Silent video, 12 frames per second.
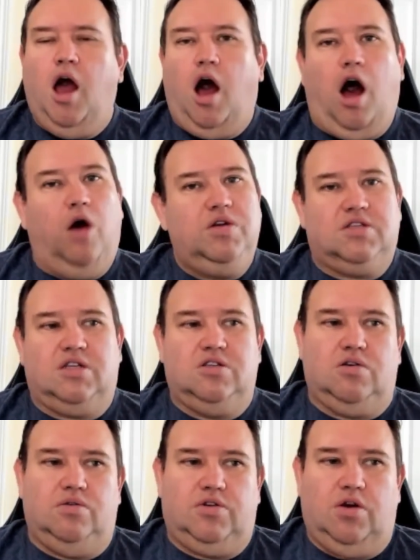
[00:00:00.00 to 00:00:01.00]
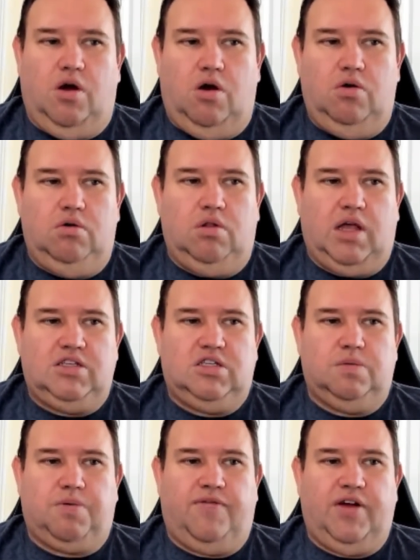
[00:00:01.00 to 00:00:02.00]
Always consult your own
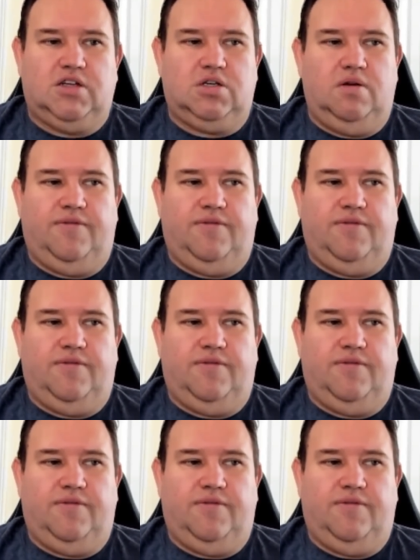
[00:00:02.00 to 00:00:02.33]
licensed professional